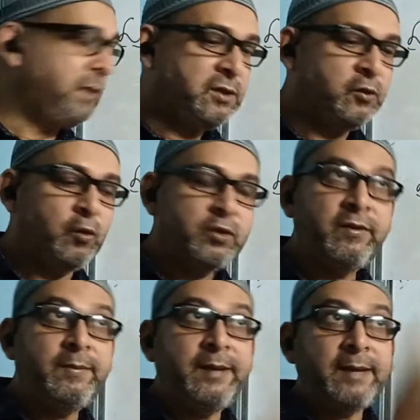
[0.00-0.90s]
snows
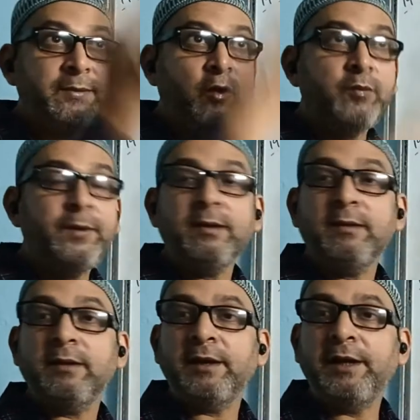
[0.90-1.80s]
will be
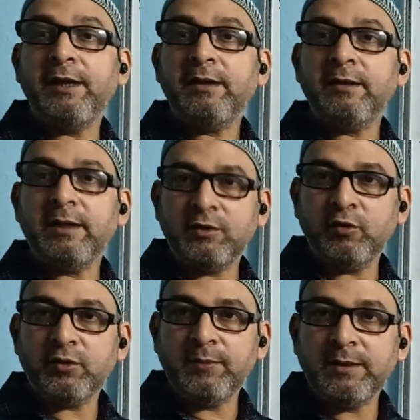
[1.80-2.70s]
absorbing the heat. The
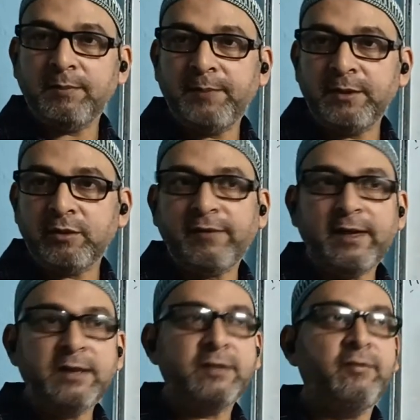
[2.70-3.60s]
snows being the piece of
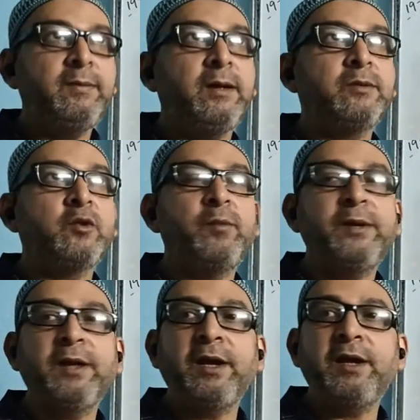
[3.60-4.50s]
ice will be
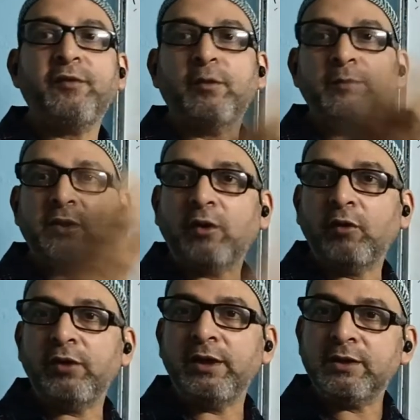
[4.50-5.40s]
absorbing heat from the
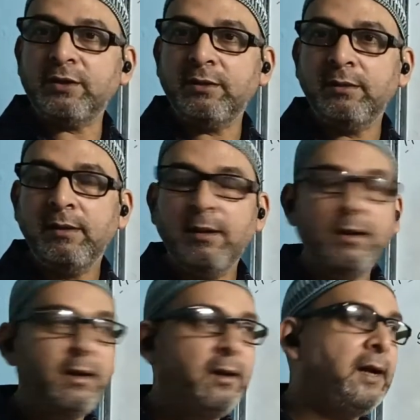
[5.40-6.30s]
surroundings,
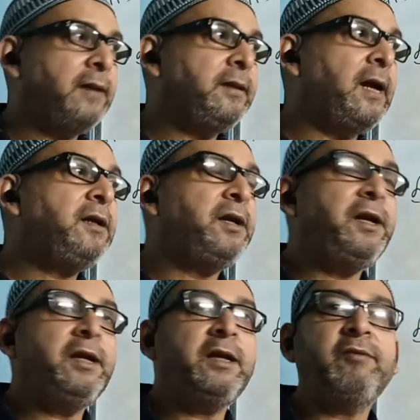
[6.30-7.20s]
and that
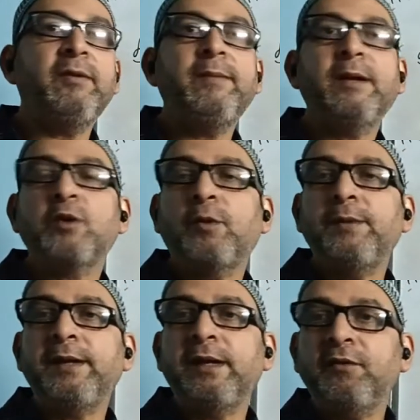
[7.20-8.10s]
heat it will be
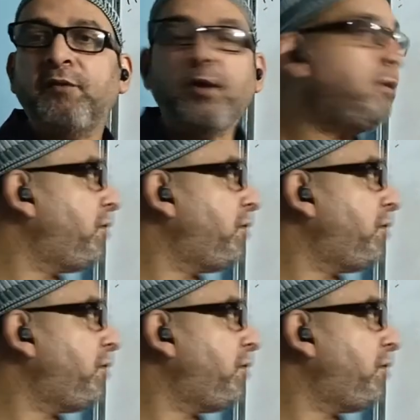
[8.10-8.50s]
absorbing in the form